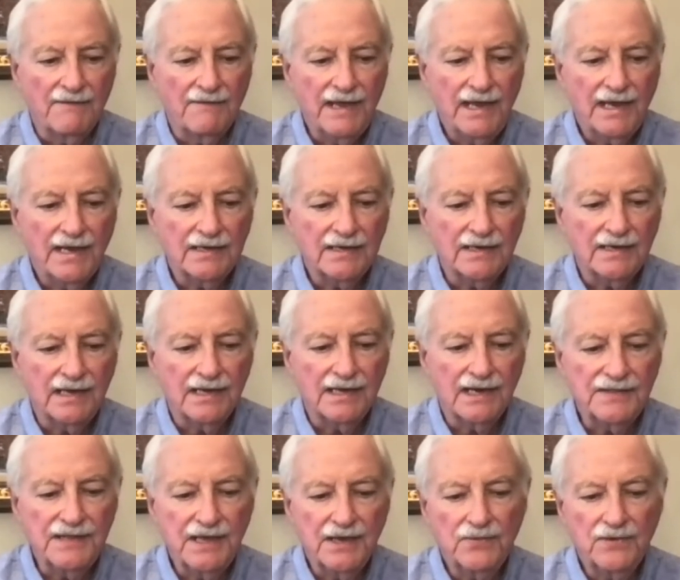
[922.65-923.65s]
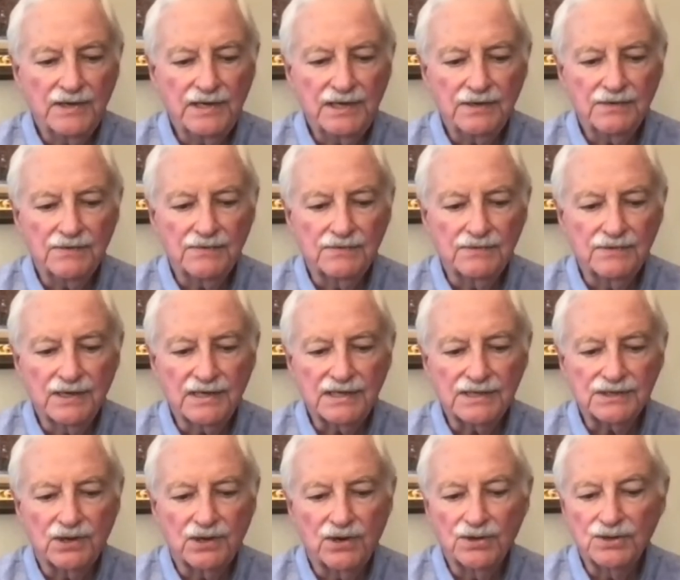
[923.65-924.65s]
And I think when you look at
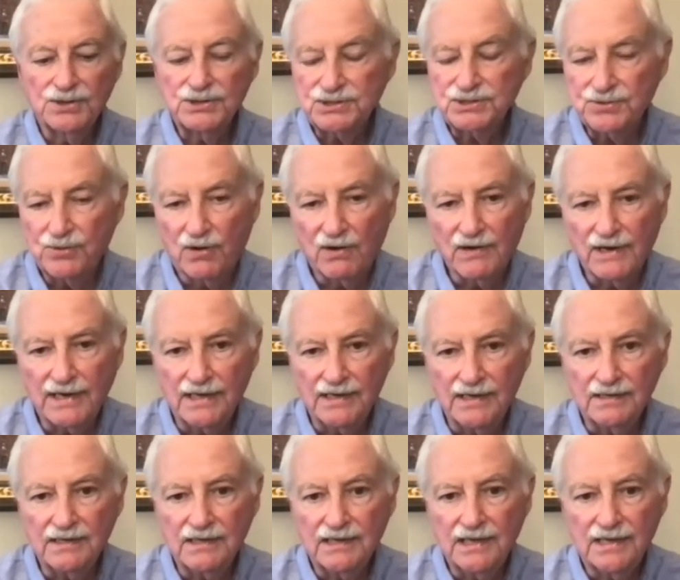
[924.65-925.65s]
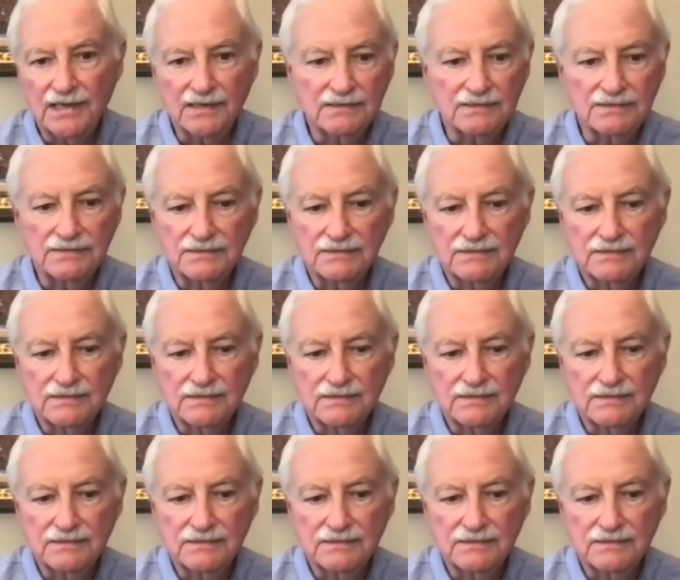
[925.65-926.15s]
the whole story in